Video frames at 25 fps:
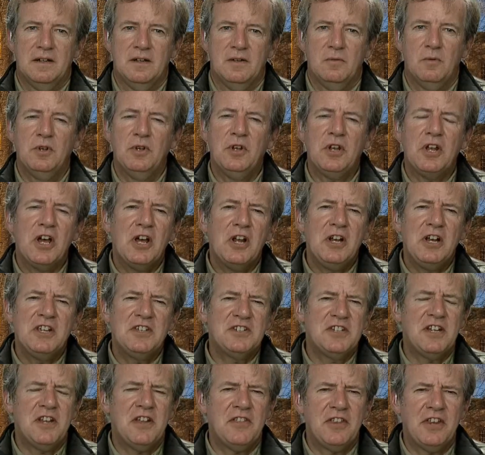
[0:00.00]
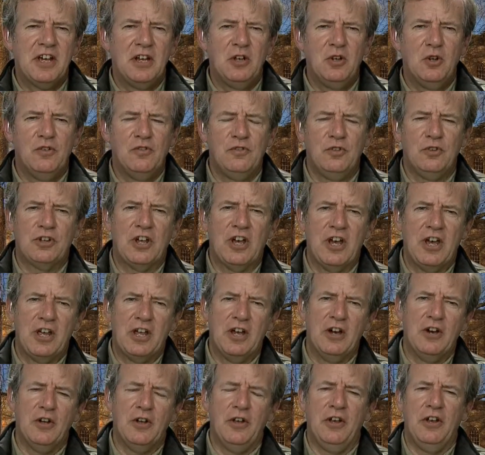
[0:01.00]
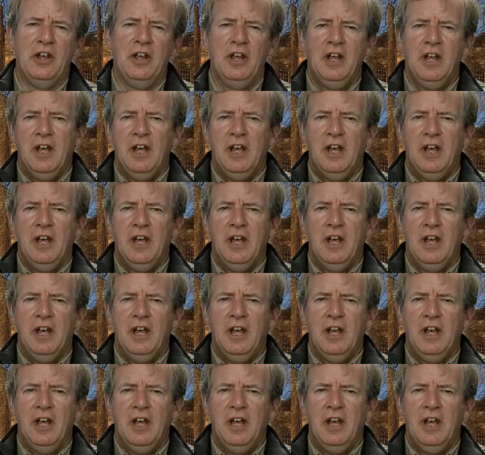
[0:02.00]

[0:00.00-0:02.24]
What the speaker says: Well, not only is there nothing unlawful going on,